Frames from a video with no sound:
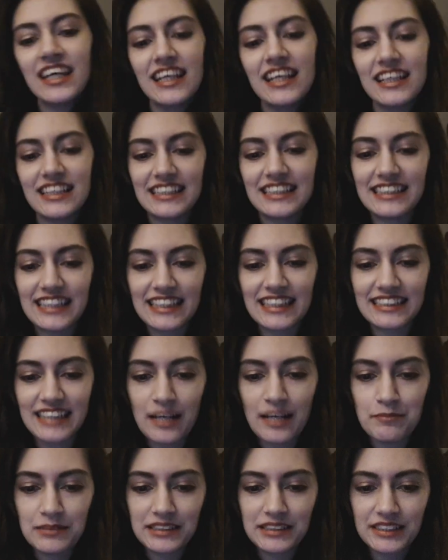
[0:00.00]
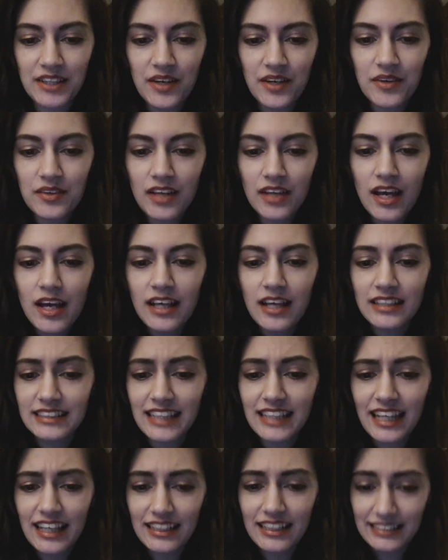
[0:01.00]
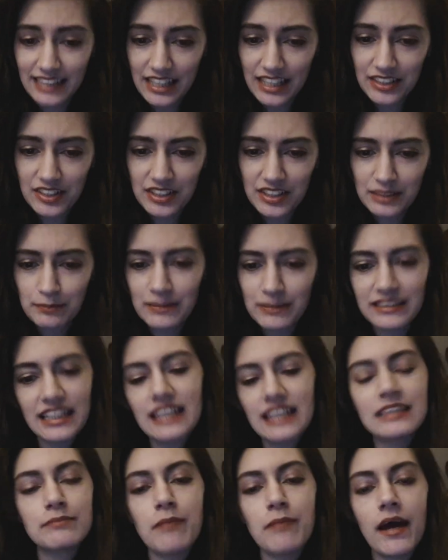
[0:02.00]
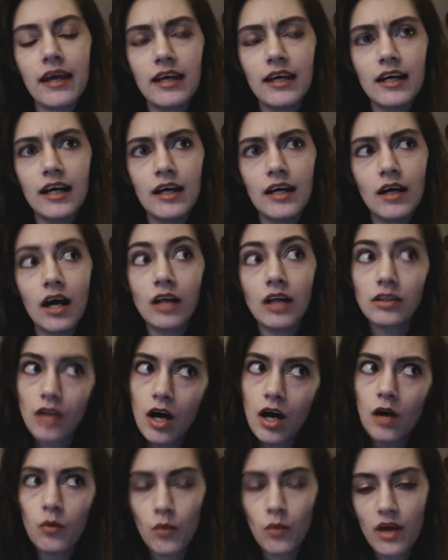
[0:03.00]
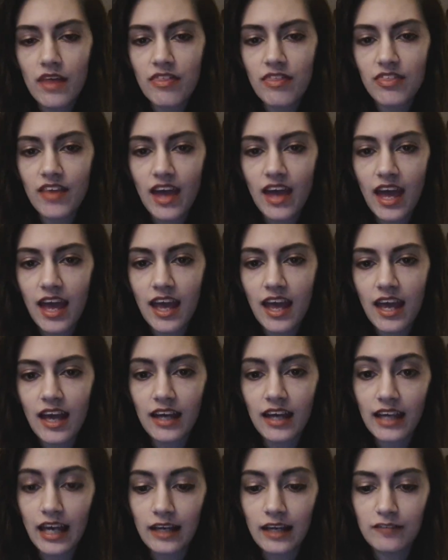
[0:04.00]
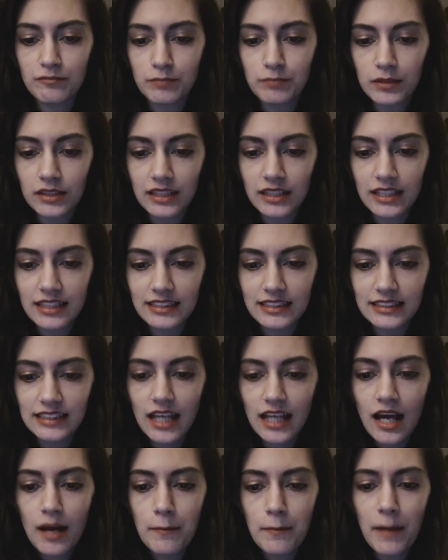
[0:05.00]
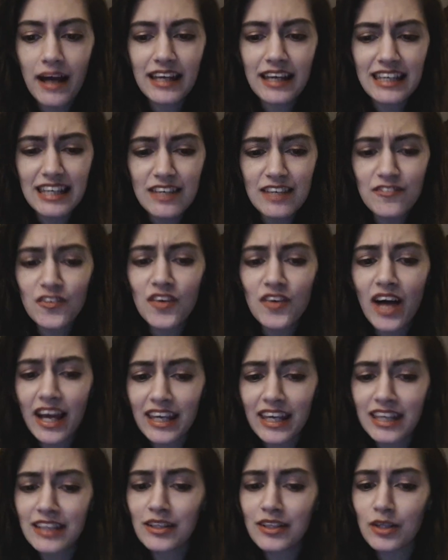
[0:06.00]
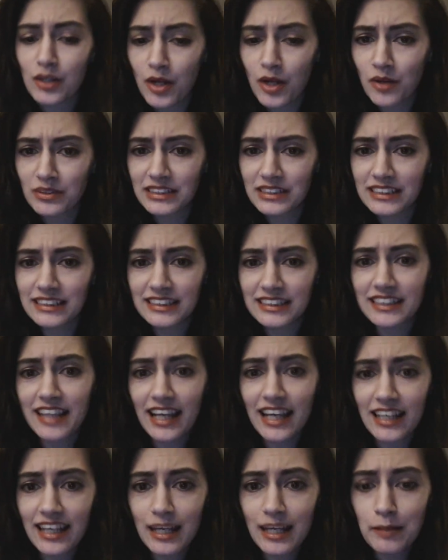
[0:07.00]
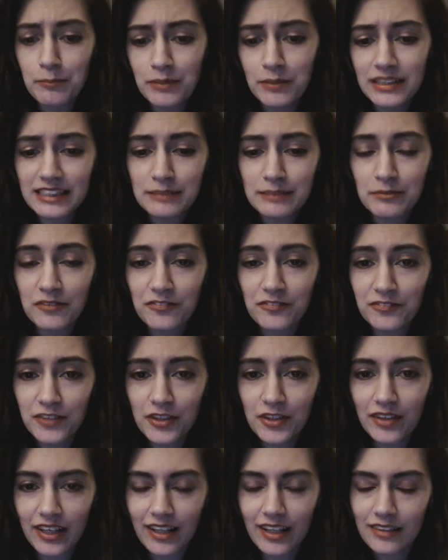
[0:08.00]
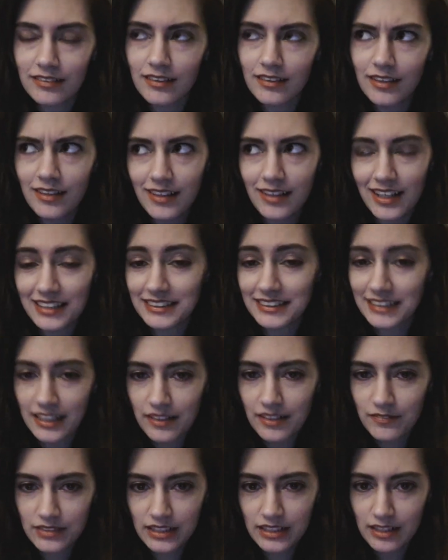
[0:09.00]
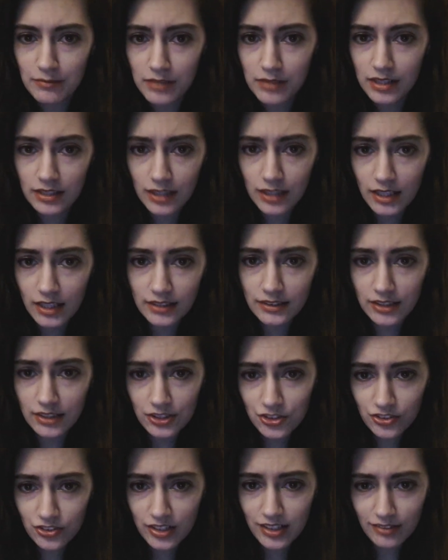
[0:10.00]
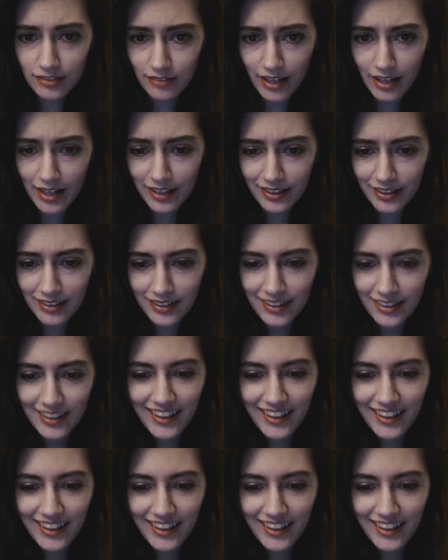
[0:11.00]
In the 6th episode, Xander is possessed by, along with a gang of bullies, by evil hyena ghosts that eat Principal Flutie. I said he was going to be a tasty treat, right?